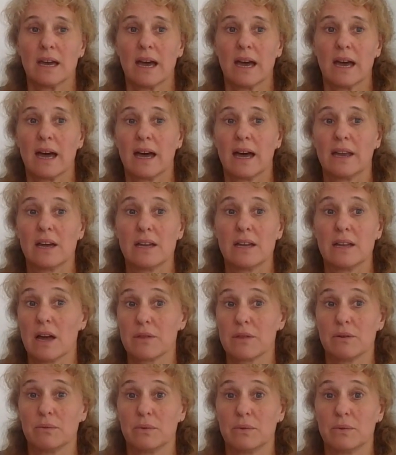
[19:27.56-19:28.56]
And I
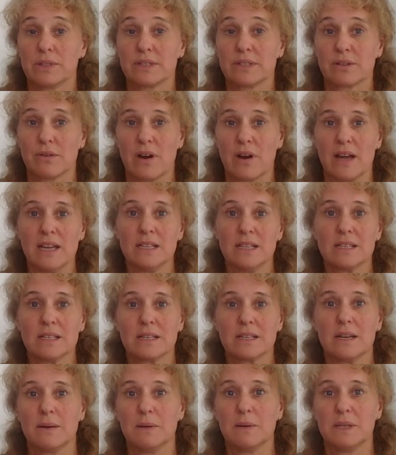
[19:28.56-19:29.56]
thought, well, that's great.
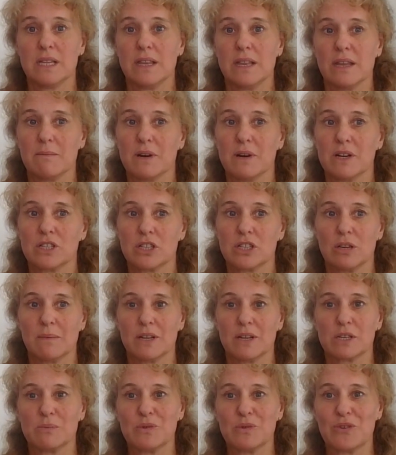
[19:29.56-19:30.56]
I didn't think too
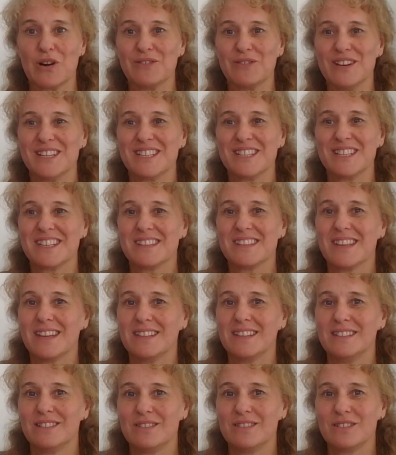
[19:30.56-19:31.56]
much more of it. And
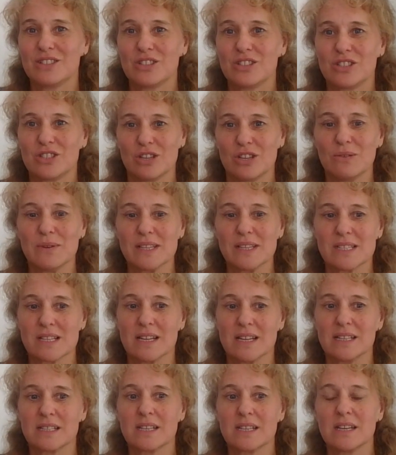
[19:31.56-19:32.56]
then 2 weeks
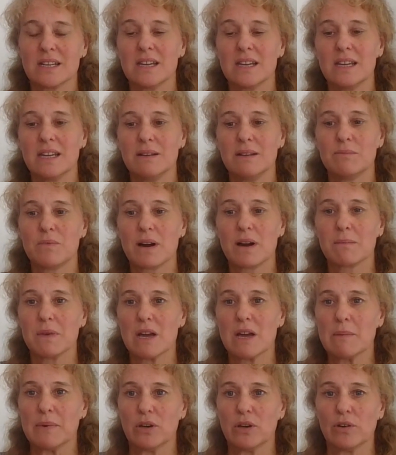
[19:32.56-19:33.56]
later, he rang me
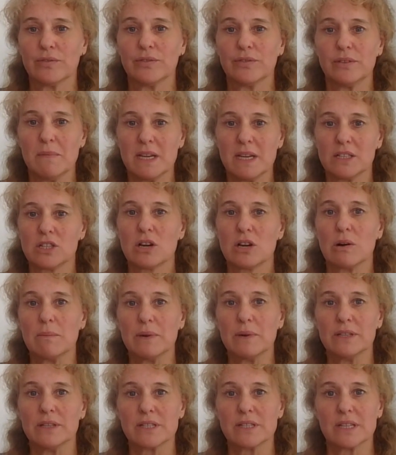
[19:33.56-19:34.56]
up and offered me a job
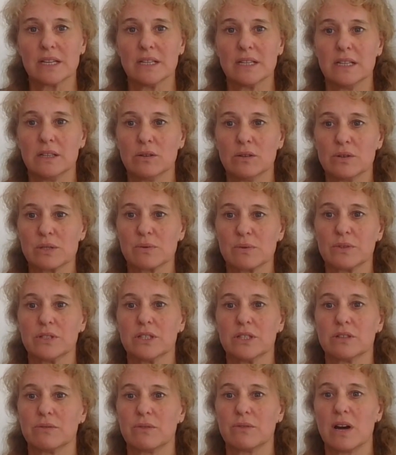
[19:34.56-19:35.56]
and said he'd always wanted
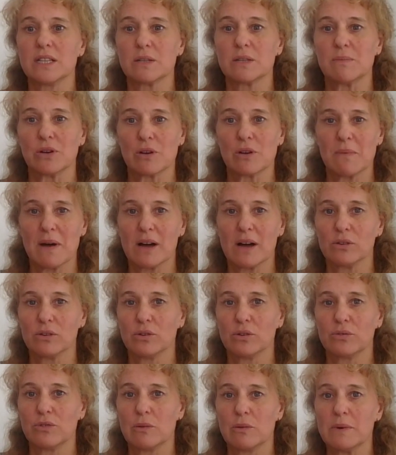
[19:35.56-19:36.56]
to write a book about
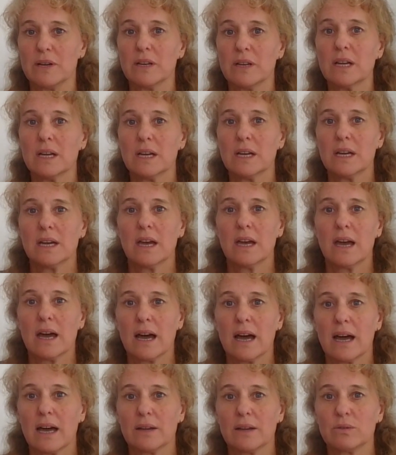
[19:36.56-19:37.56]
Lord Robert,
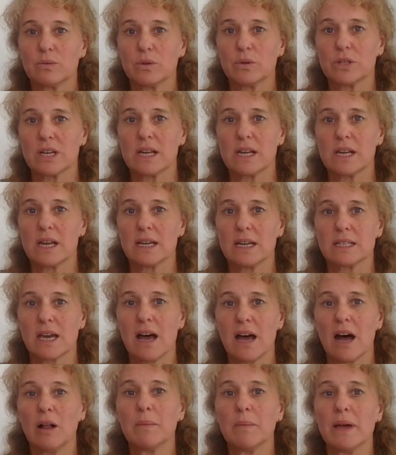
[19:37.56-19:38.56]
and would I like to
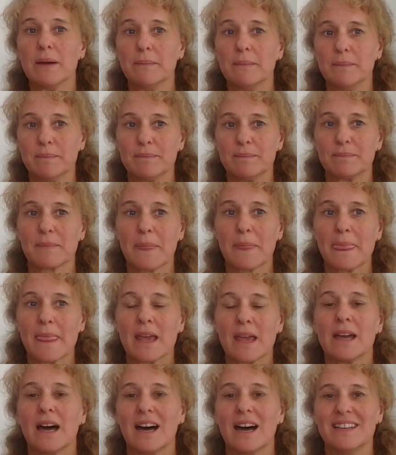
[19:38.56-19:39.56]
help him?
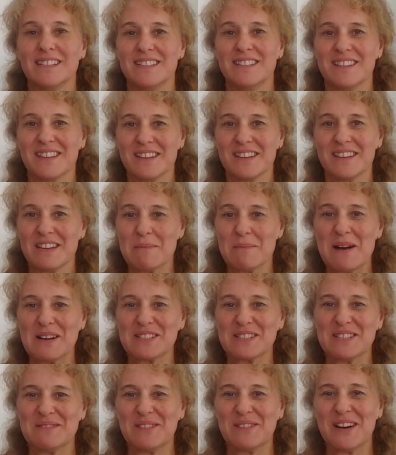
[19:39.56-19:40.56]
I didn't think about
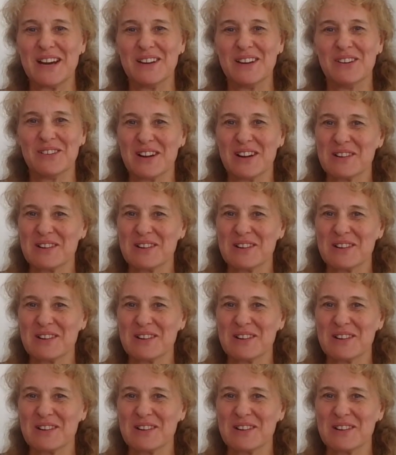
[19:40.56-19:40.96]
it very long.